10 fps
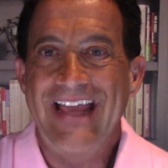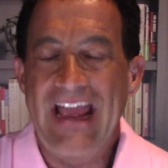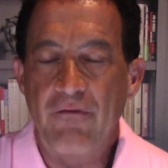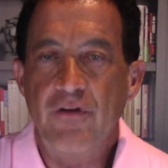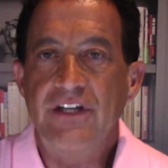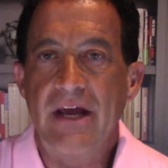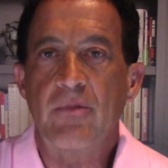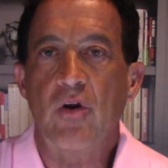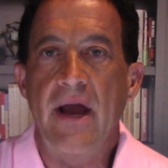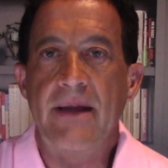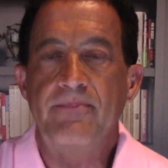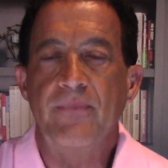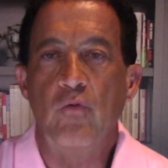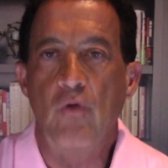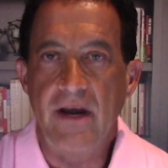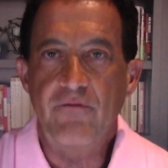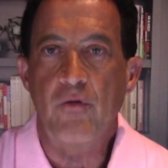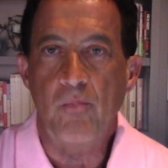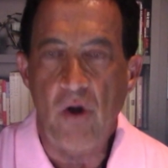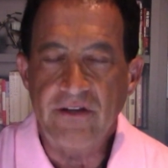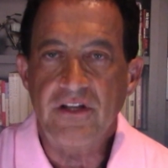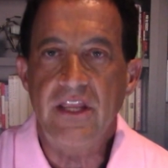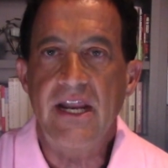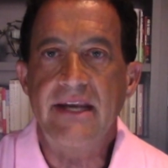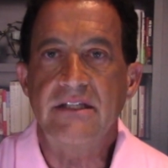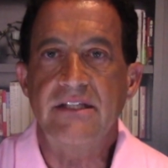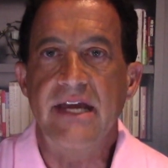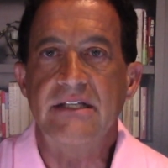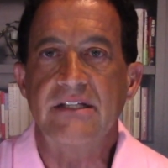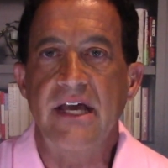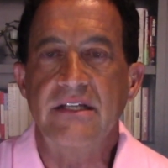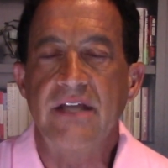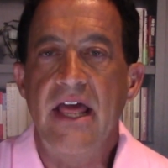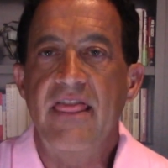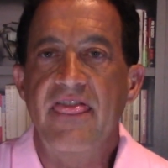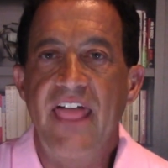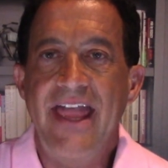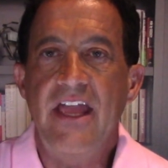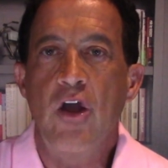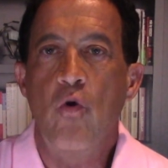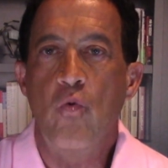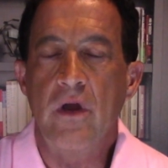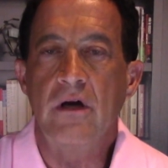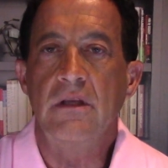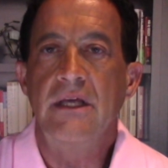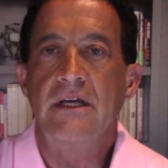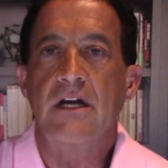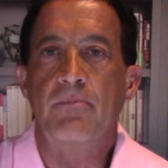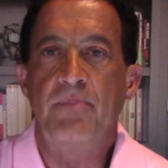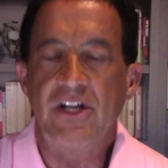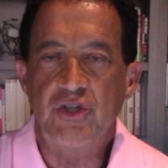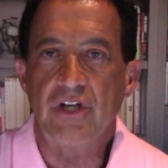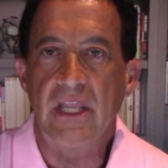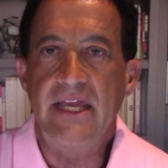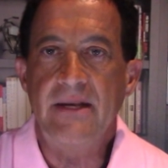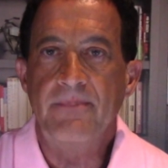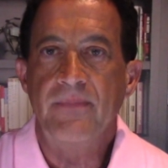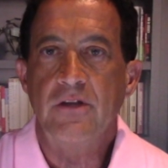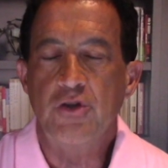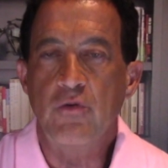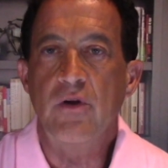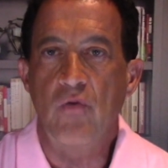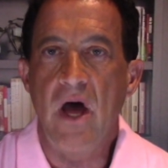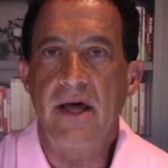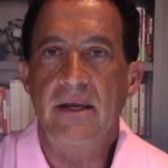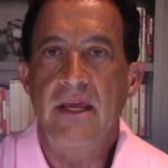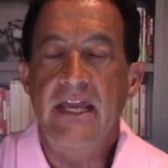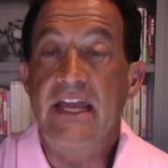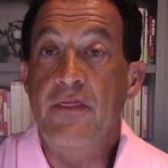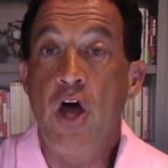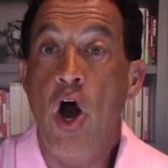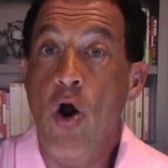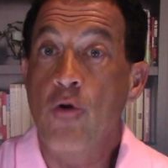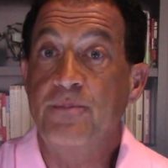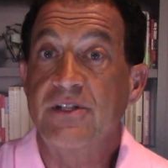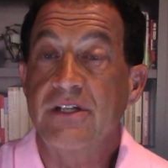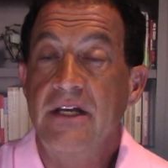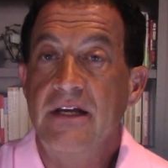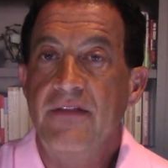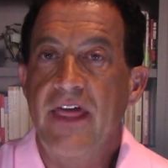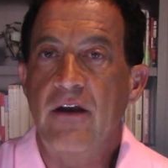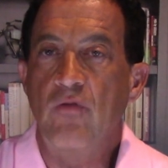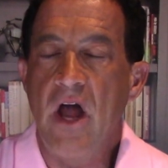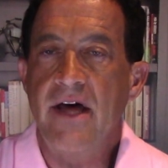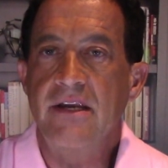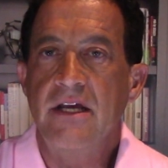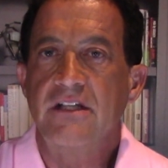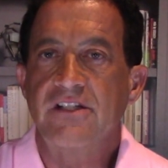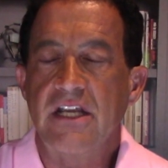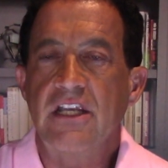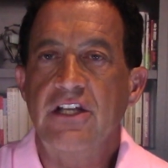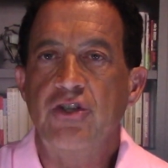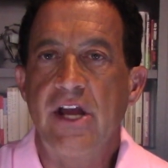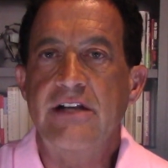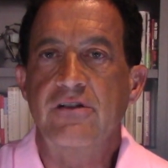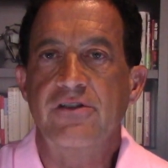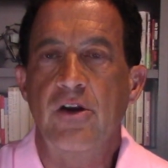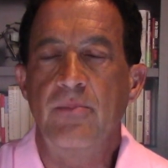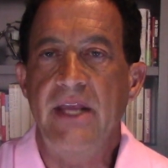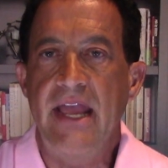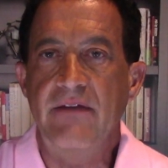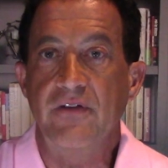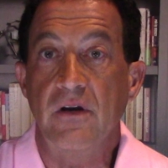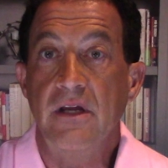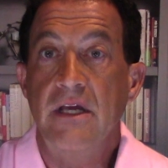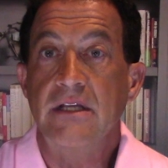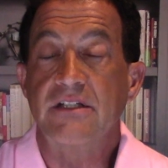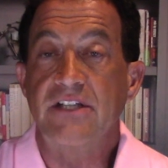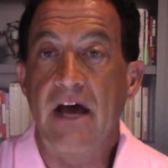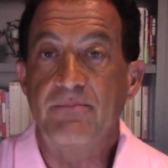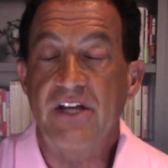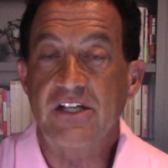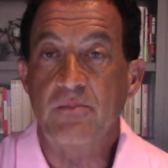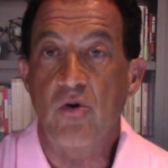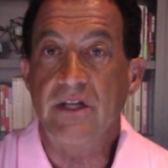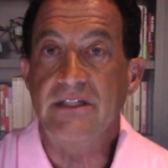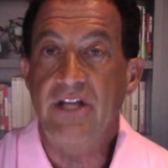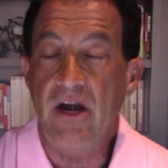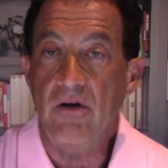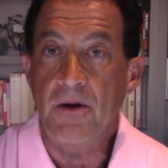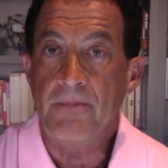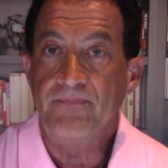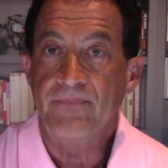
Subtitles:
every Democrat running for President of the United States says they will capitulate to Iran in the hopes that Iran suddenly changes their behavior, stops exporting terror,